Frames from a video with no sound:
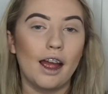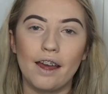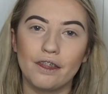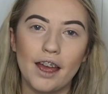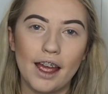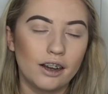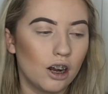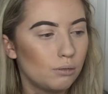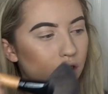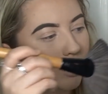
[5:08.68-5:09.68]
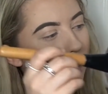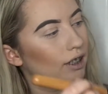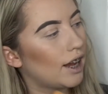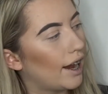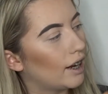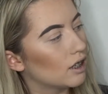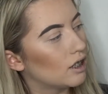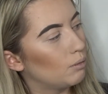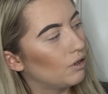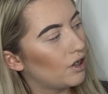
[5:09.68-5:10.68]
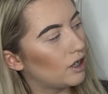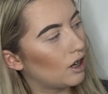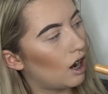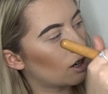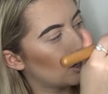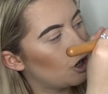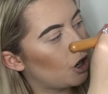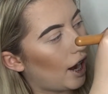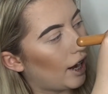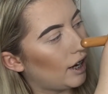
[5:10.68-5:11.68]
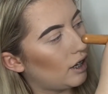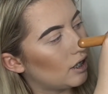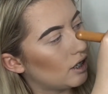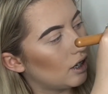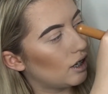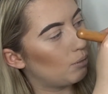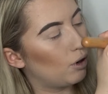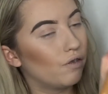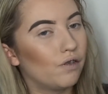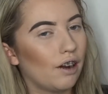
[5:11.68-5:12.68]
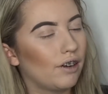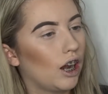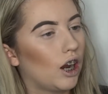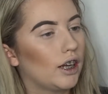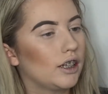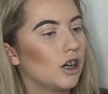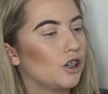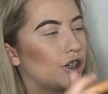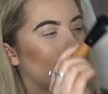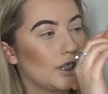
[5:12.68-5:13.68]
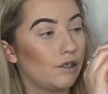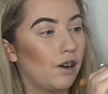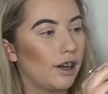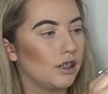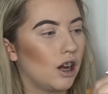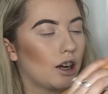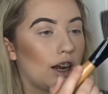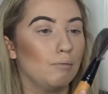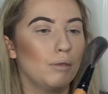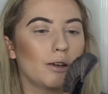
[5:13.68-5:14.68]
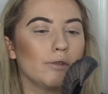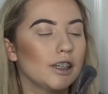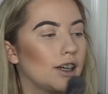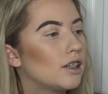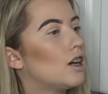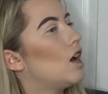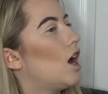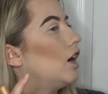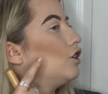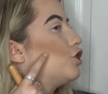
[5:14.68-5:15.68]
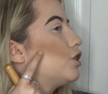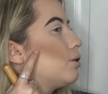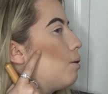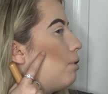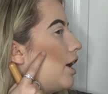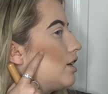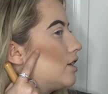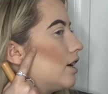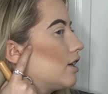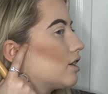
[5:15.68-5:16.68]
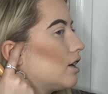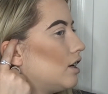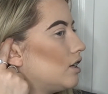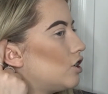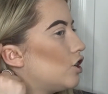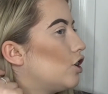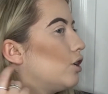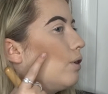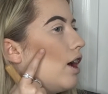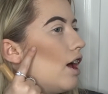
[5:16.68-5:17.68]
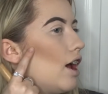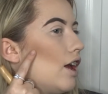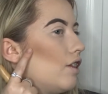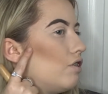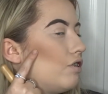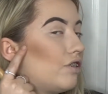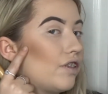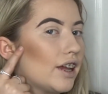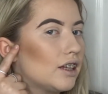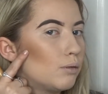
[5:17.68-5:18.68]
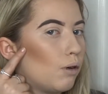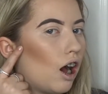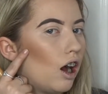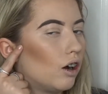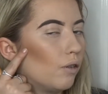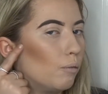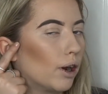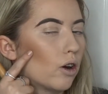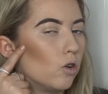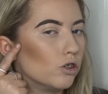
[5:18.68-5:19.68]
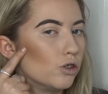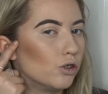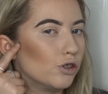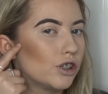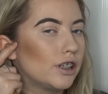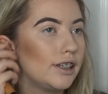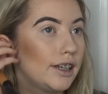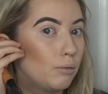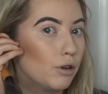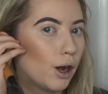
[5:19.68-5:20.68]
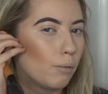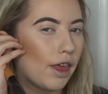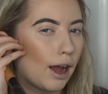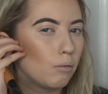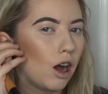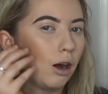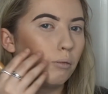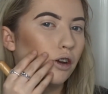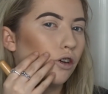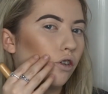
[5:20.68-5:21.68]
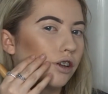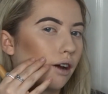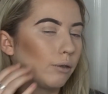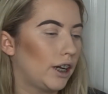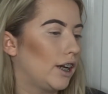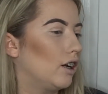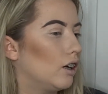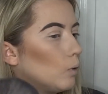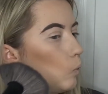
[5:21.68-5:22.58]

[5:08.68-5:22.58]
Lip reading: And then I'm just going to take some of this darker shade, but very lightly touch it because it's very dark and pigmented, and just place it into this part of my contour just to deepen up that part but not down here.